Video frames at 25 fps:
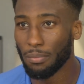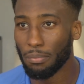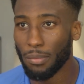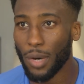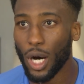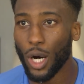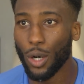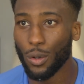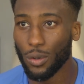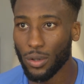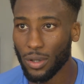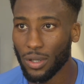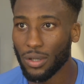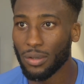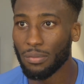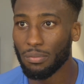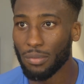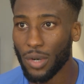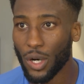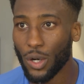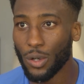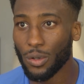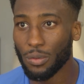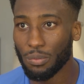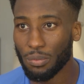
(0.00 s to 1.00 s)

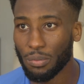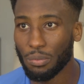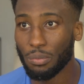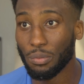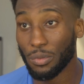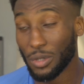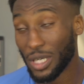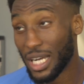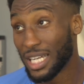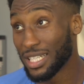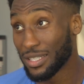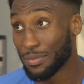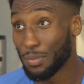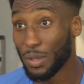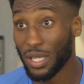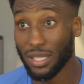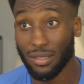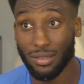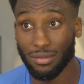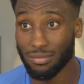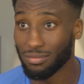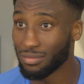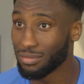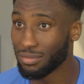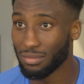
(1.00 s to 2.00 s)
Mo has
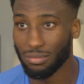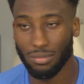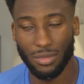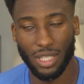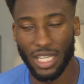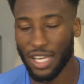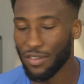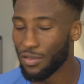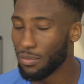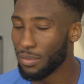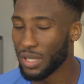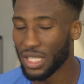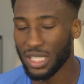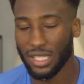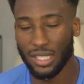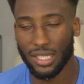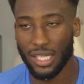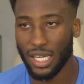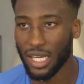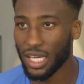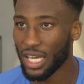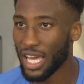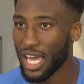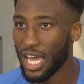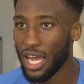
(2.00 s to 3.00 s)
been giving me
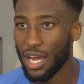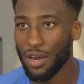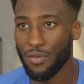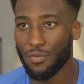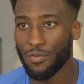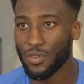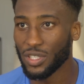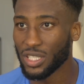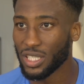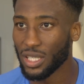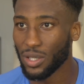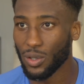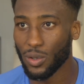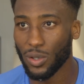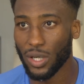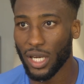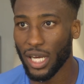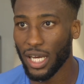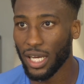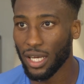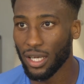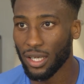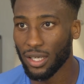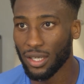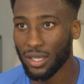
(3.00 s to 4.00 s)
stick every single
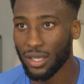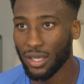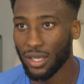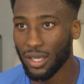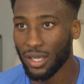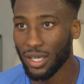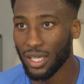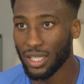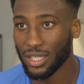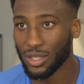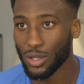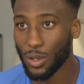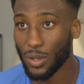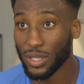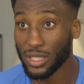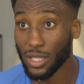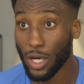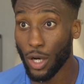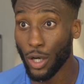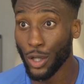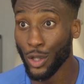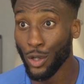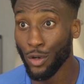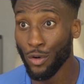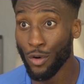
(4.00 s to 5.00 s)
day. He's always
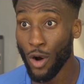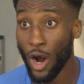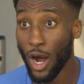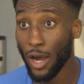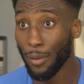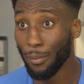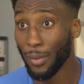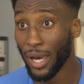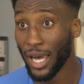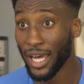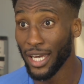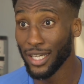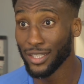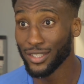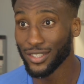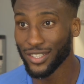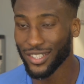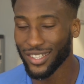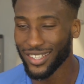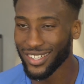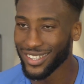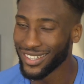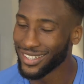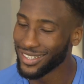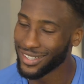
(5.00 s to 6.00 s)
like, "Oh, you're right, mate."
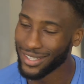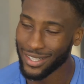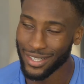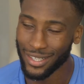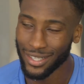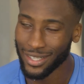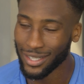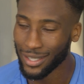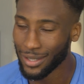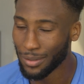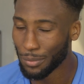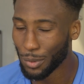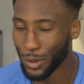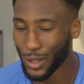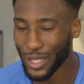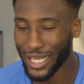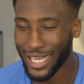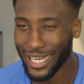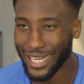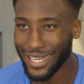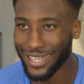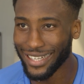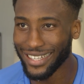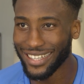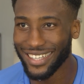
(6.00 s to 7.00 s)
But
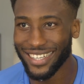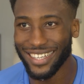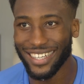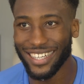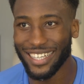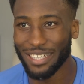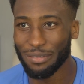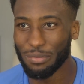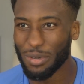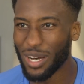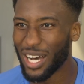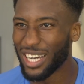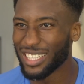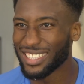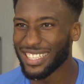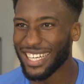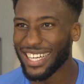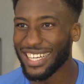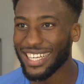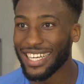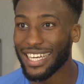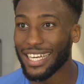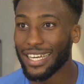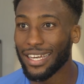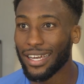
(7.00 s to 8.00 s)
yeah, I'll
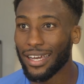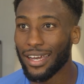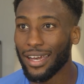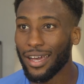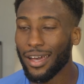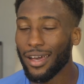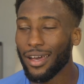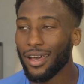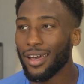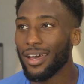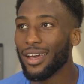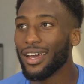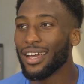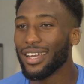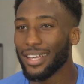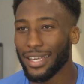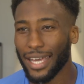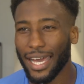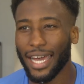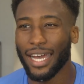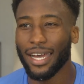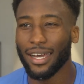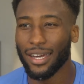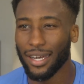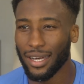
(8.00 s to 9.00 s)
take it.
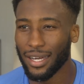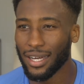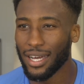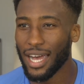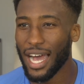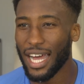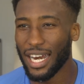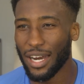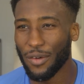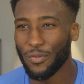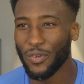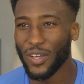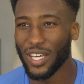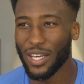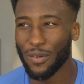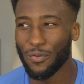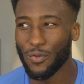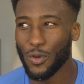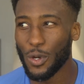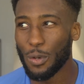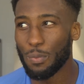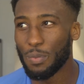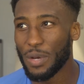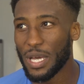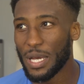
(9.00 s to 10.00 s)
Yeah, and I think a
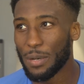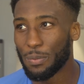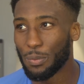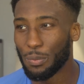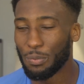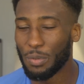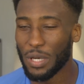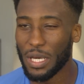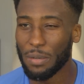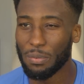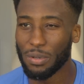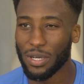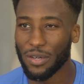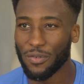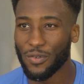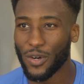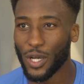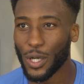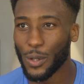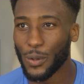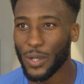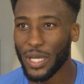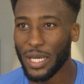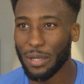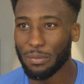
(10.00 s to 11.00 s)
few people are
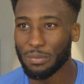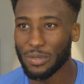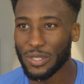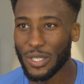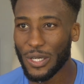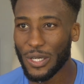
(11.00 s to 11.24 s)
following him,